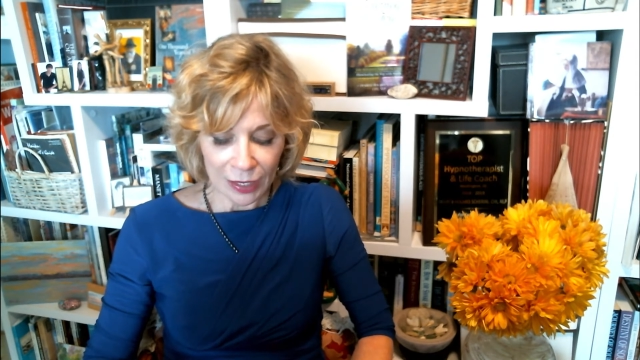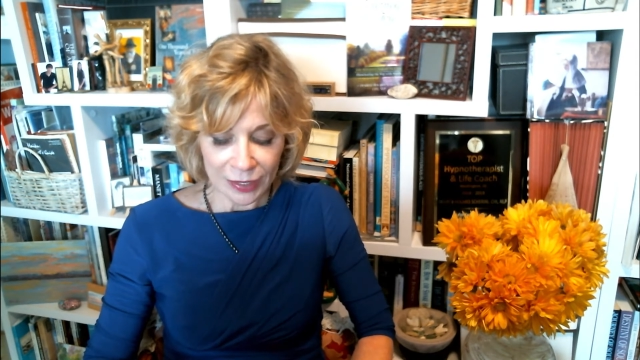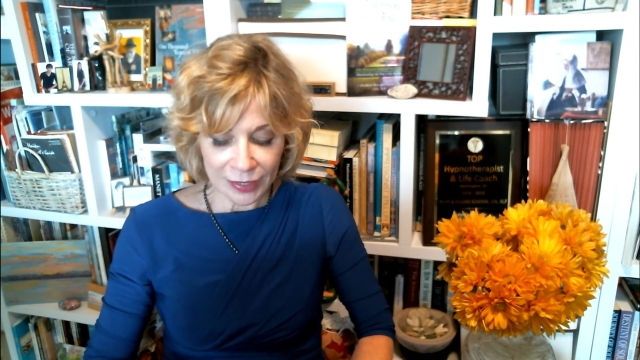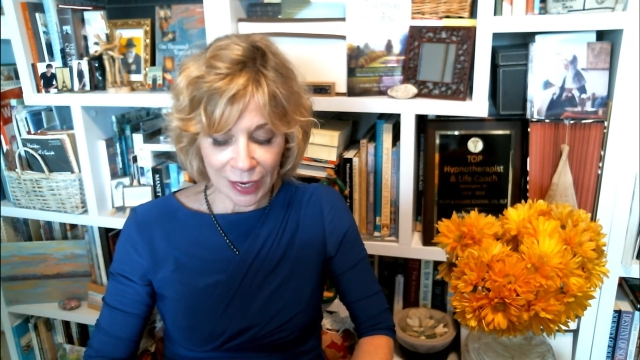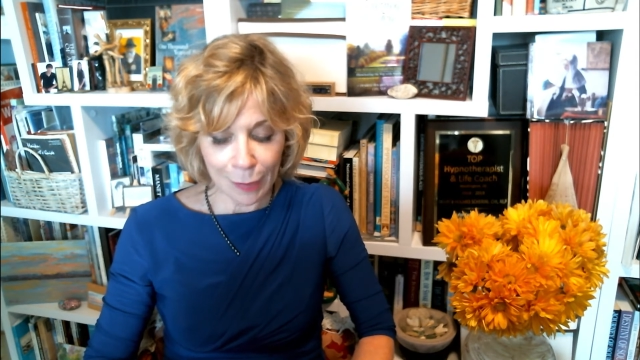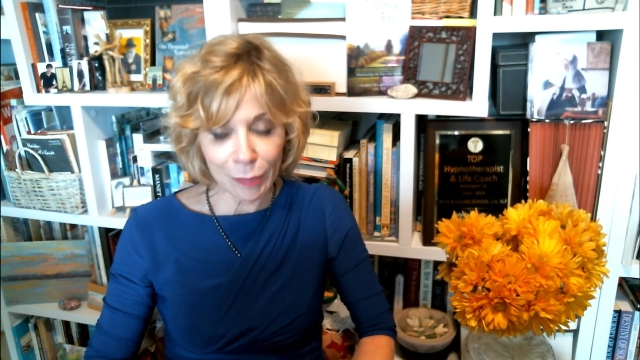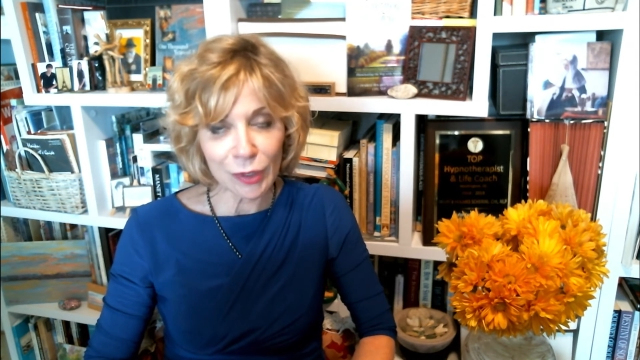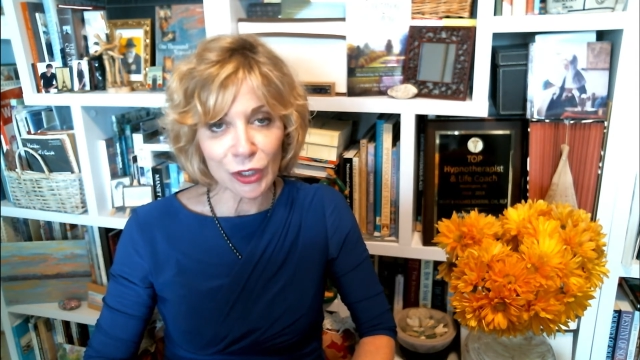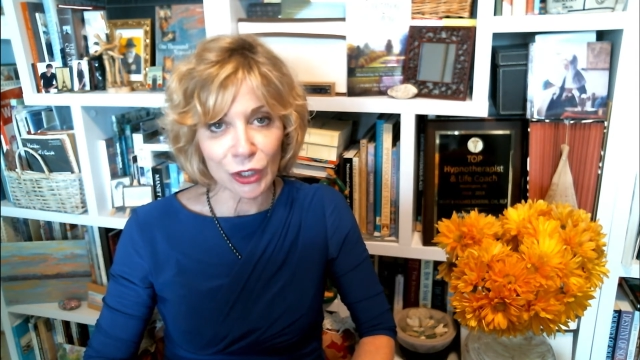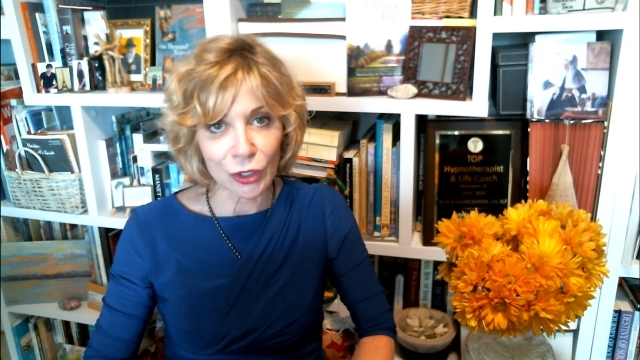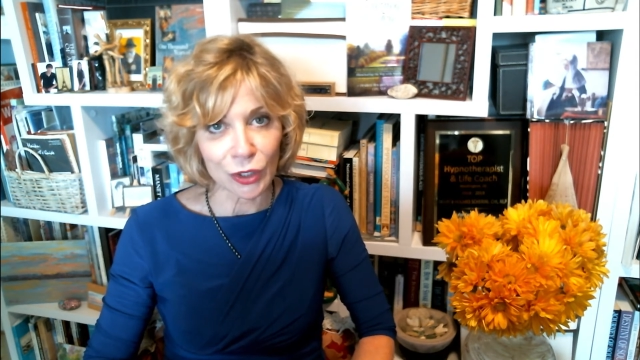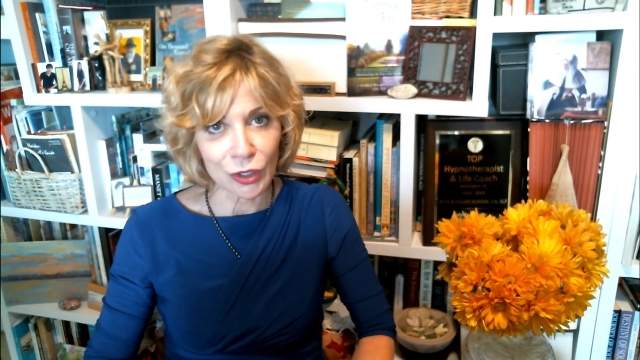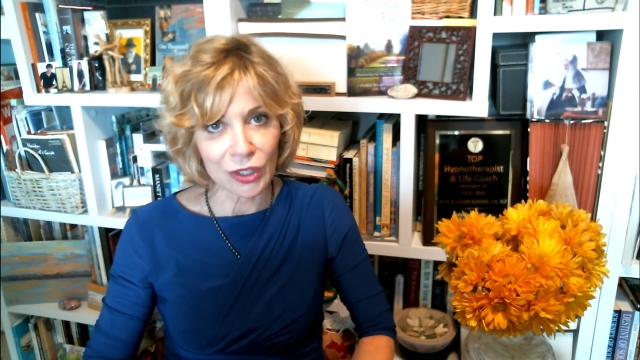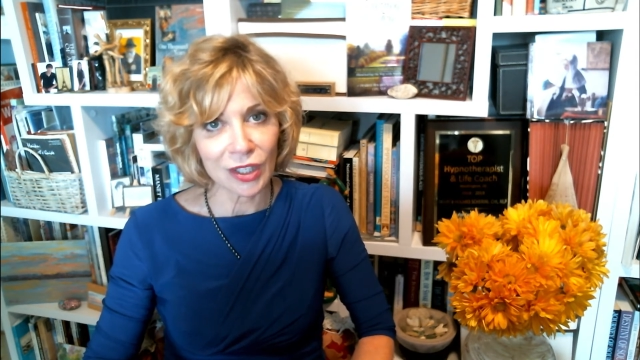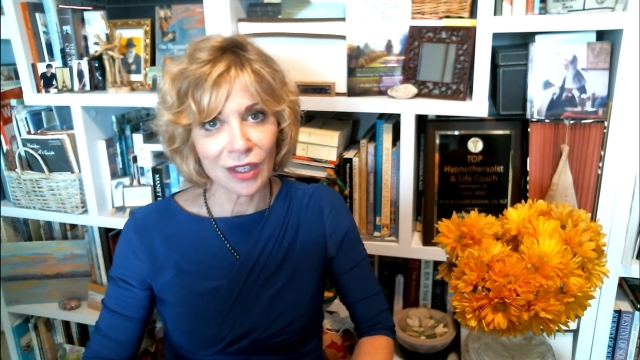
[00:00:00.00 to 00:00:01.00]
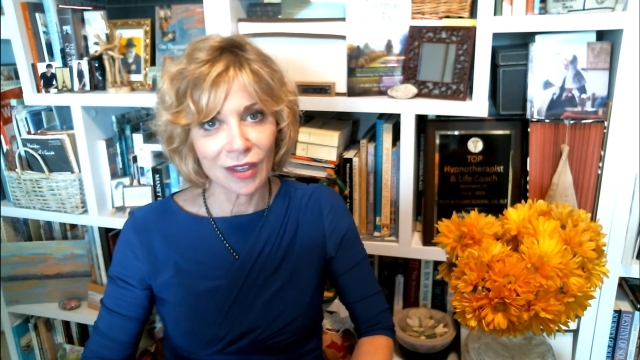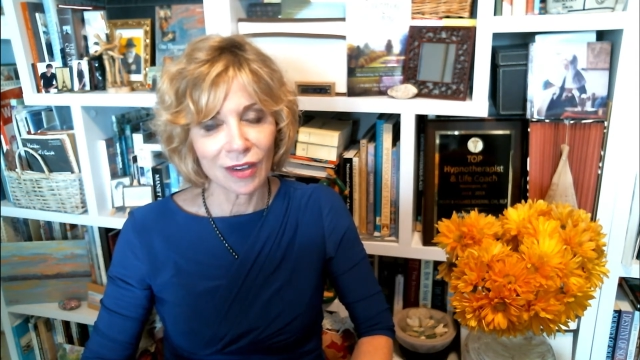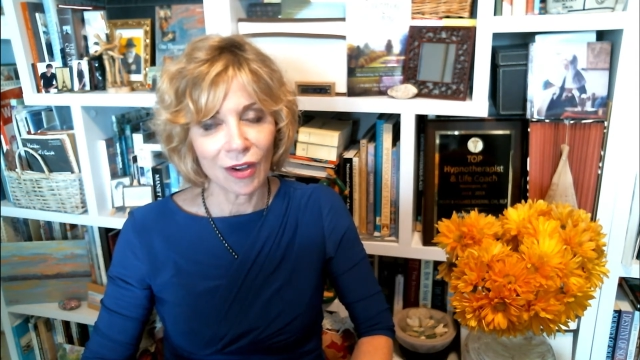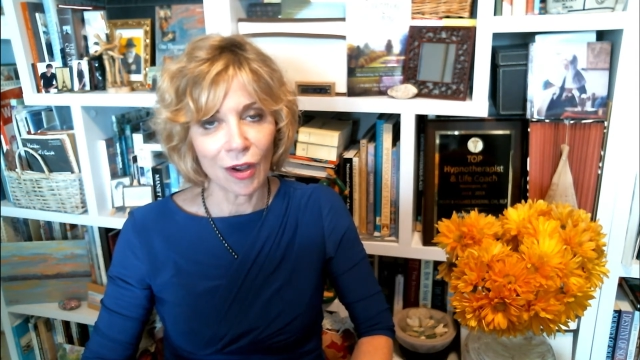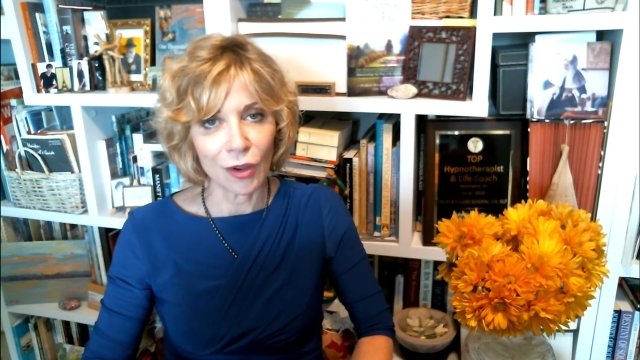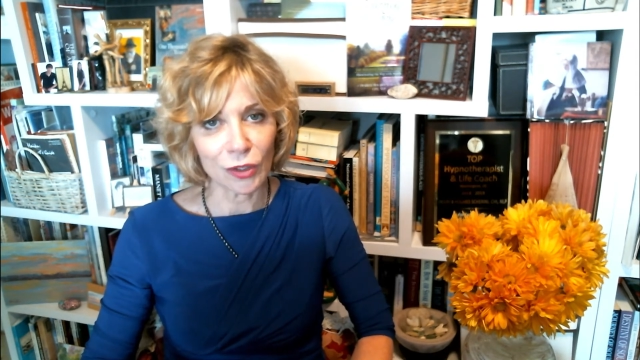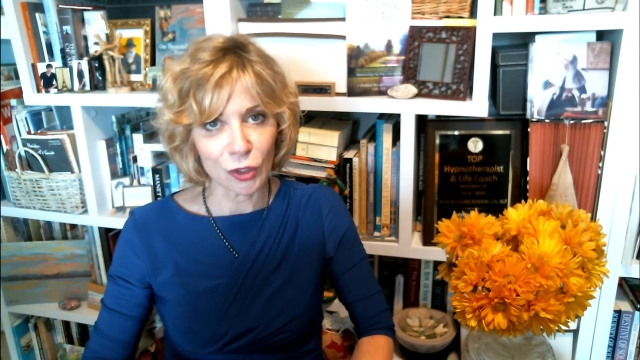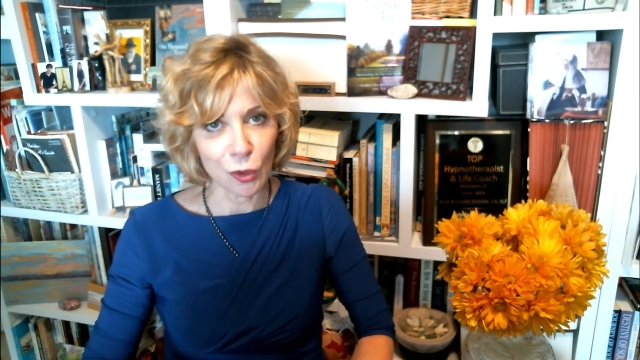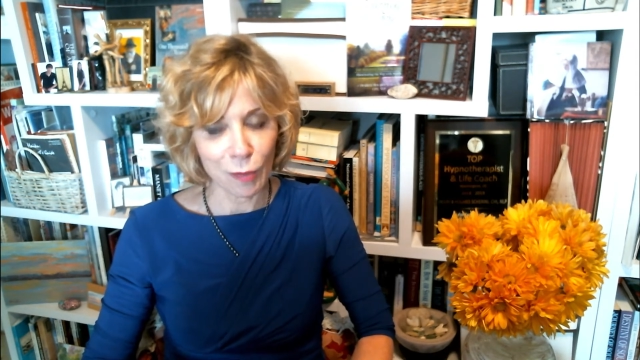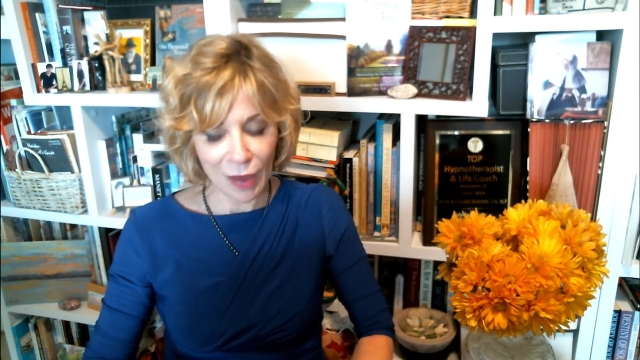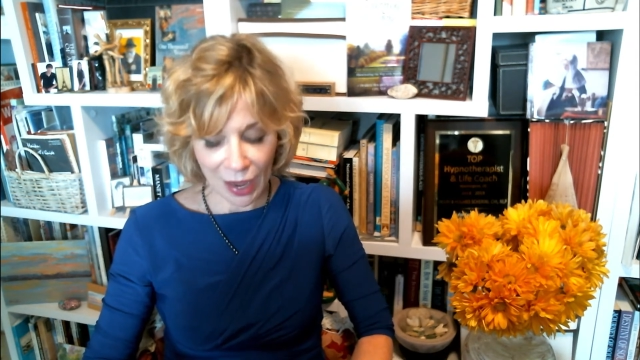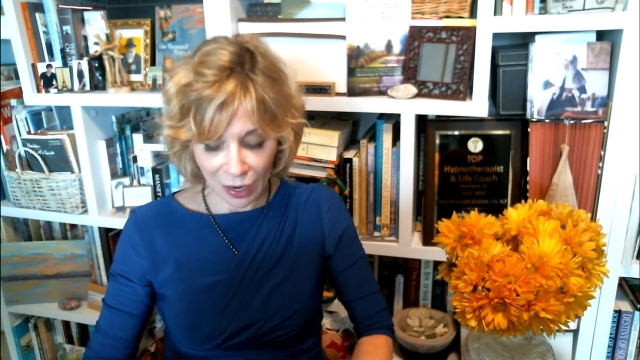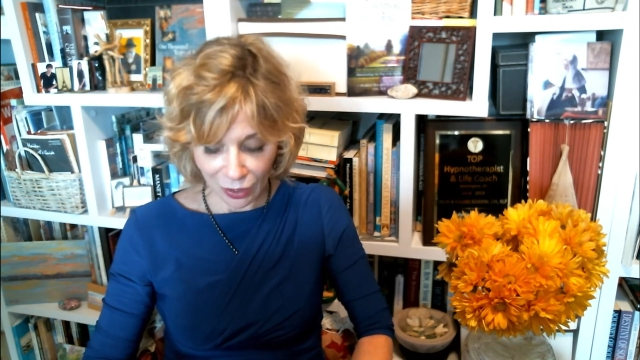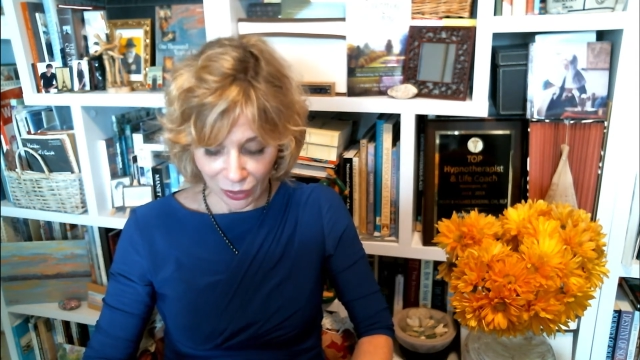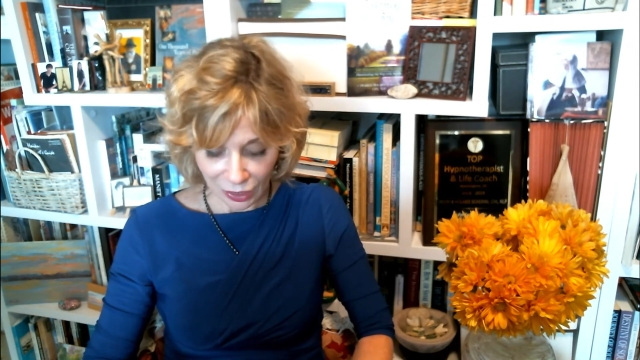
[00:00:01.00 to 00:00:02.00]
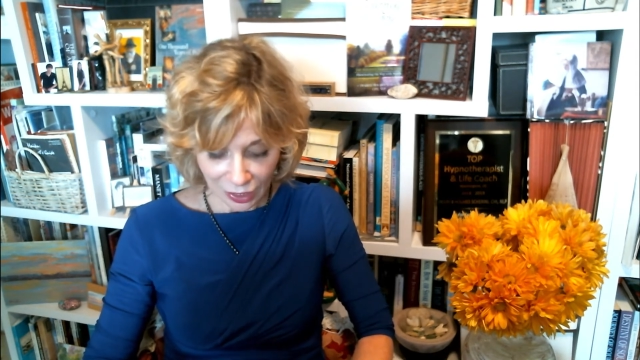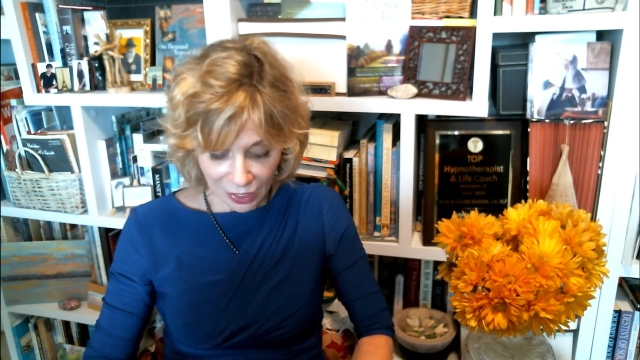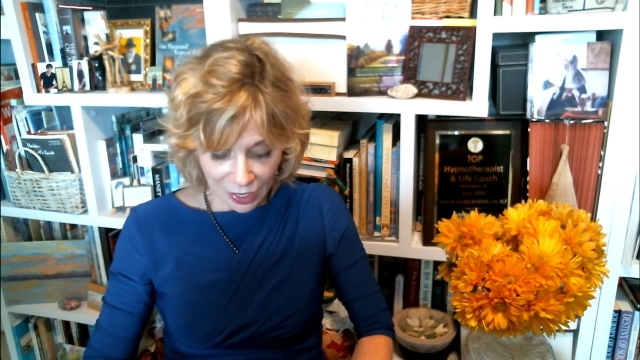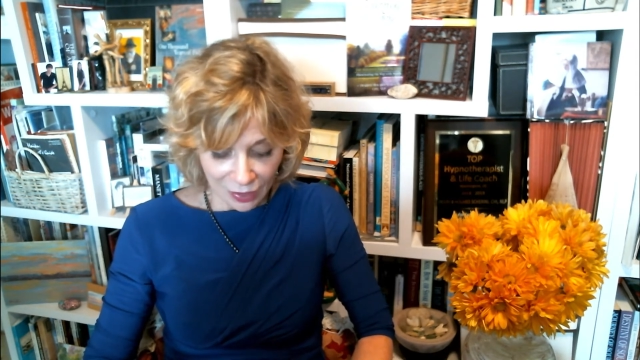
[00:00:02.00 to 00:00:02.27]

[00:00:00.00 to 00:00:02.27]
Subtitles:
temperatures also mattered.